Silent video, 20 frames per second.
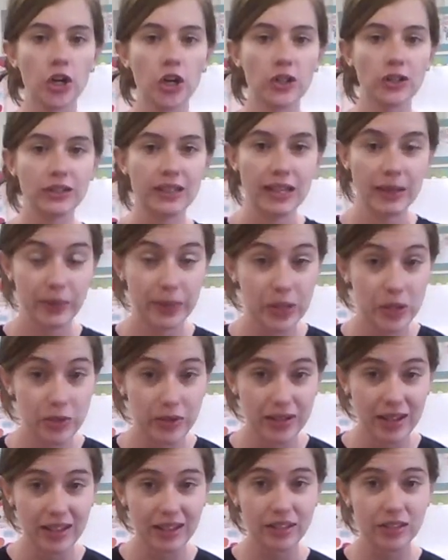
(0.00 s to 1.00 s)
like we do
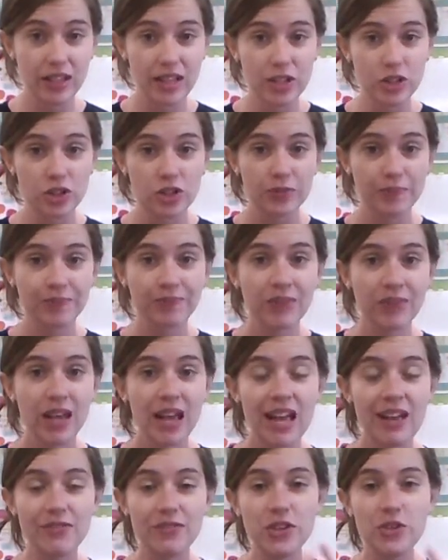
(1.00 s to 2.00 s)
in English.
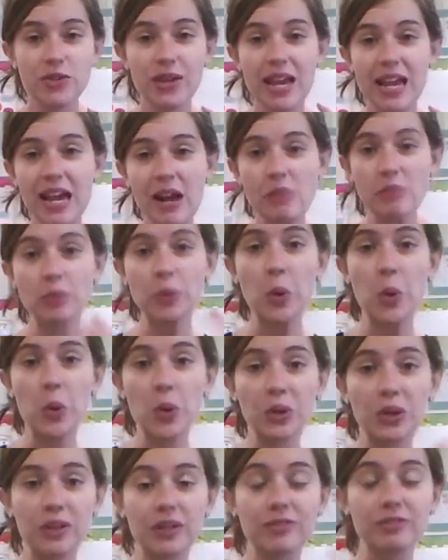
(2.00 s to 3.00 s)
If you can't
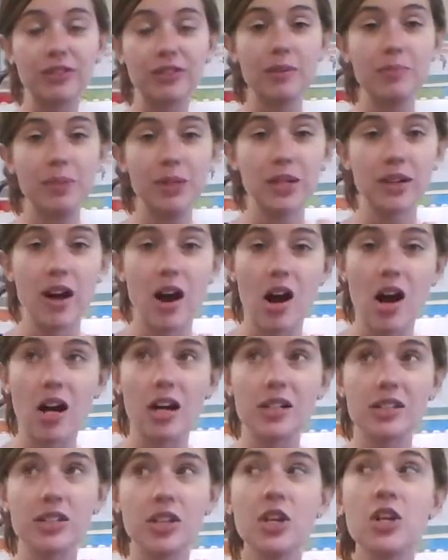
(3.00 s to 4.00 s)
roll or flip your
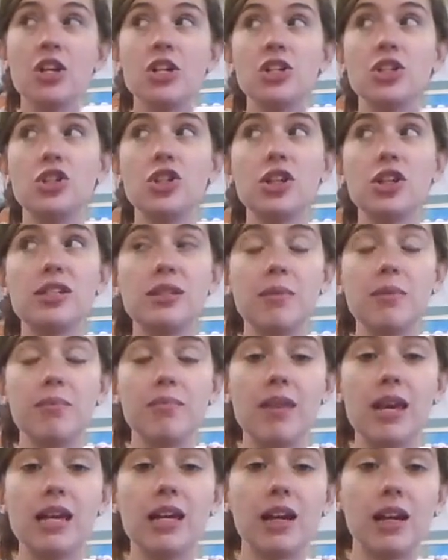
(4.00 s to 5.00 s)
R's, just
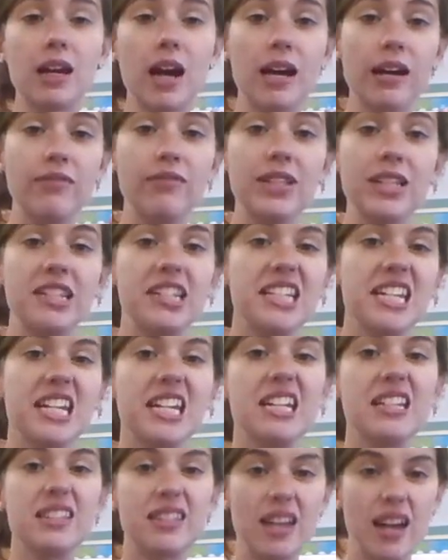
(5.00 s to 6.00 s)
make kind of a
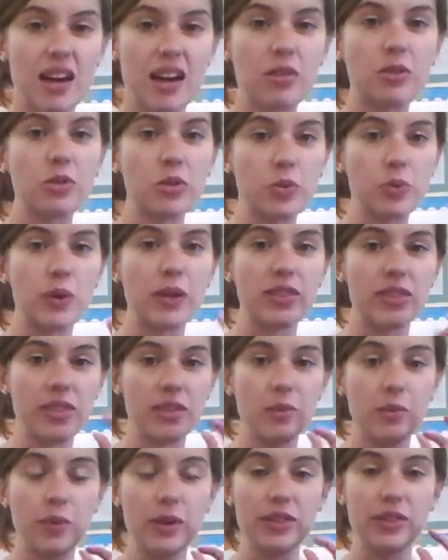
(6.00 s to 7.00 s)
D sound with
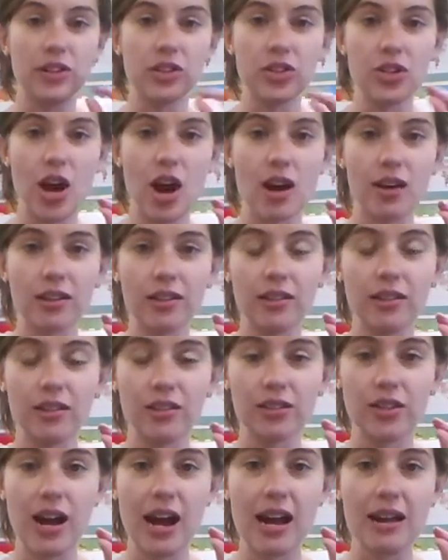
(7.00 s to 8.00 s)
your tongue,
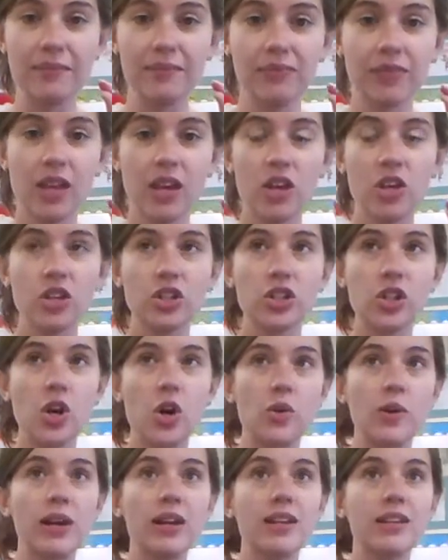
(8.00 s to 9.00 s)
okay?
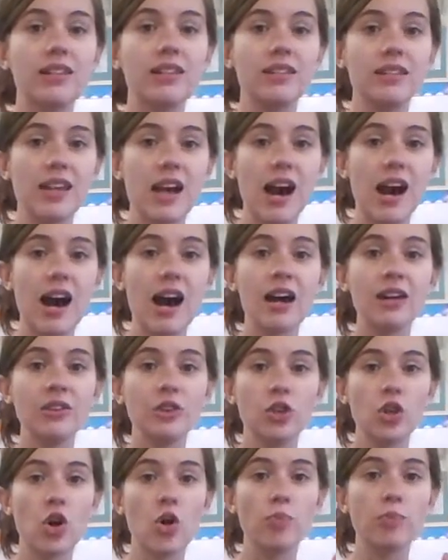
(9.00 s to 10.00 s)
So ya
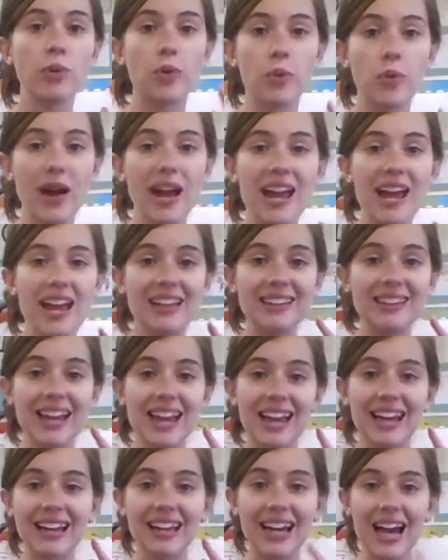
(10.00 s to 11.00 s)
no
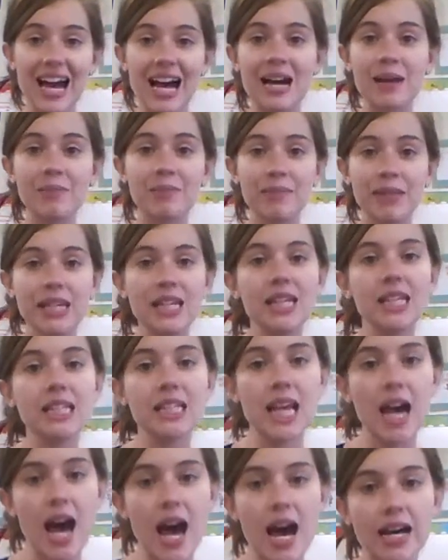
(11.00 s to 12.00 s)
puede
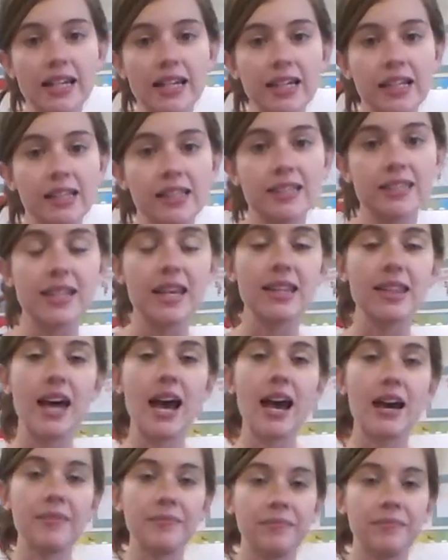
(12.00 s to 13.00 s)
caminar. Say that.